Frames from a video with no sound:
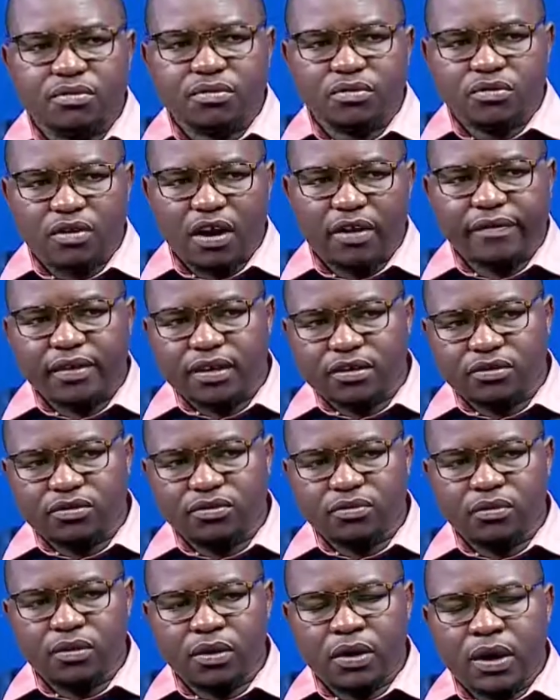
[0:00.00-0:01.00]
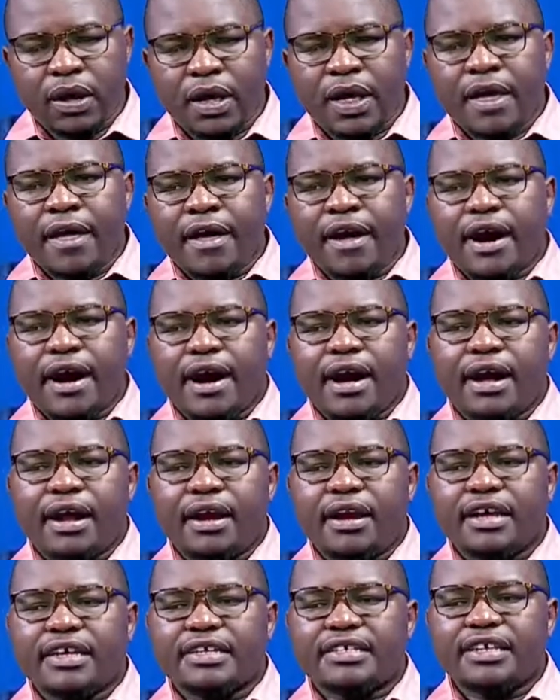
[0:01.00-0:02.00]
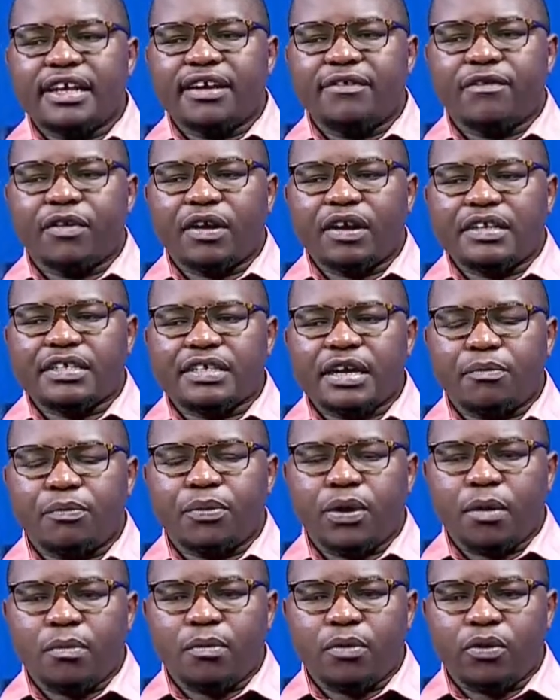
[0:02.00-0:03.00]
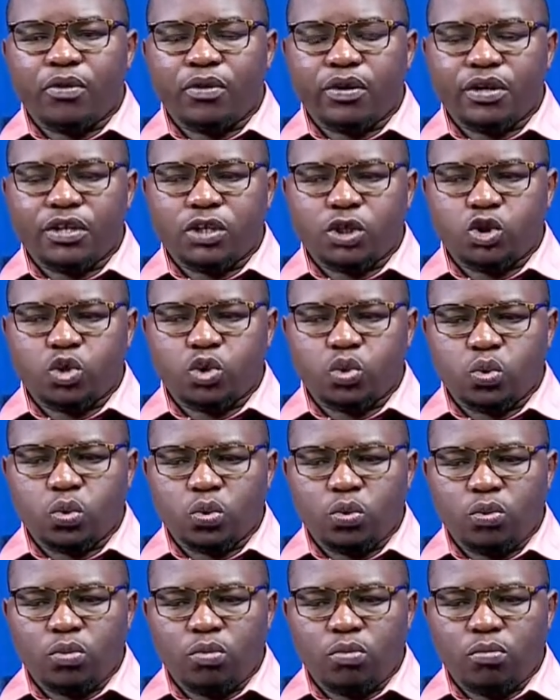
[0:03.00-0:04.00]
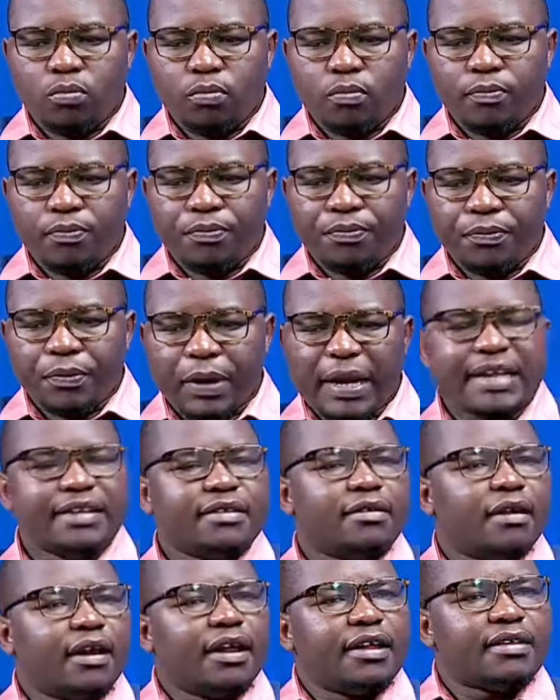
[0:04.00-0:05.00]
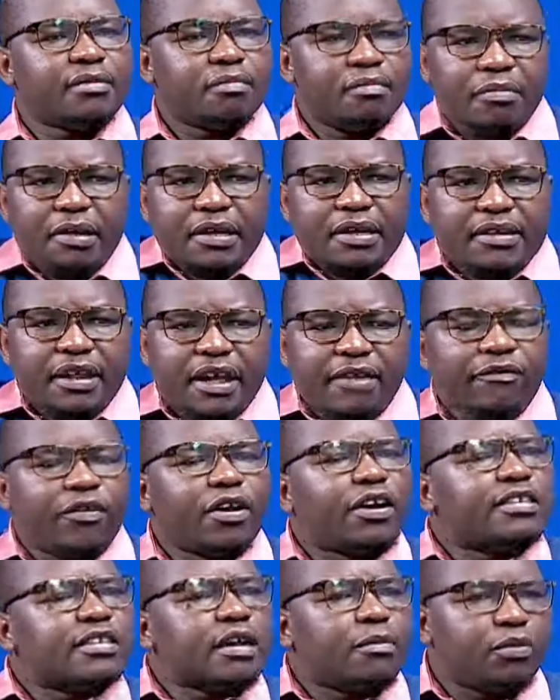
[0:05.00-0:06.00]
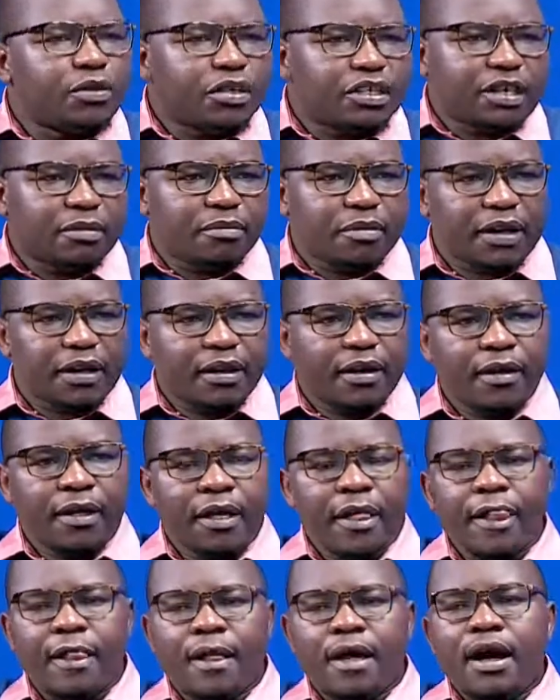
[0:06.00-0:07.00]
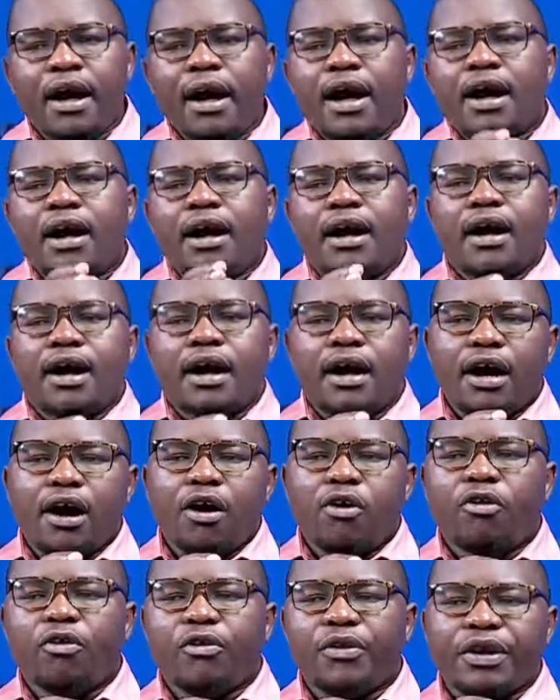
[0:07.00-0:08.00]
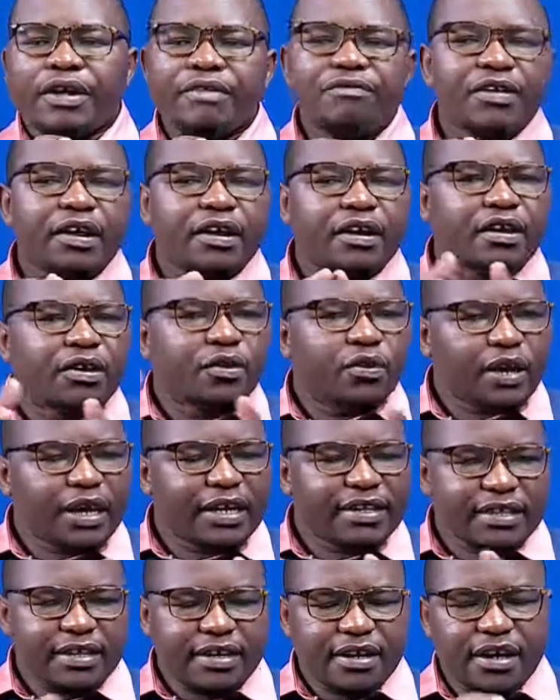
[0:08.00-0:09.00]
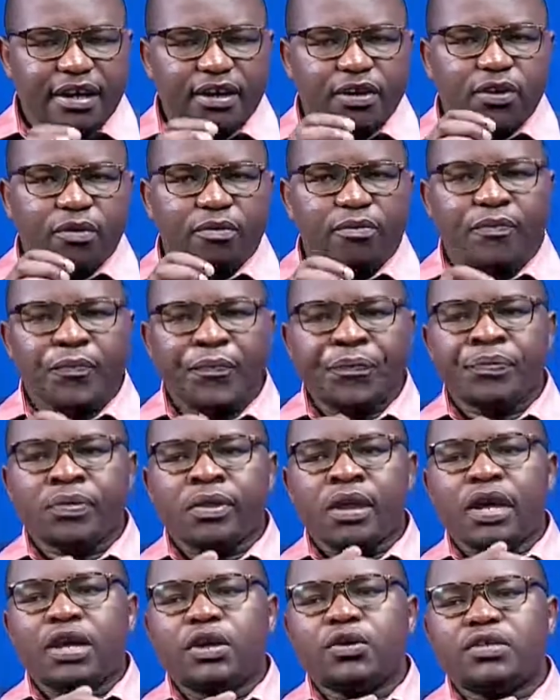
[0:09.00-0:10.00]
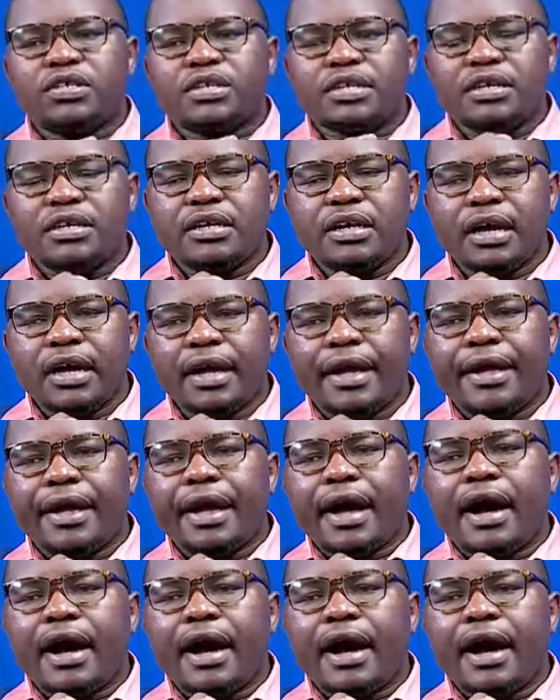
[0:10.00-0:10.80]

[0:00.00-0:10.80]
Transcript: to travel to. Let's say, for example, I'm going to, let me say, for example, Germany, or even United Kingdom. You see,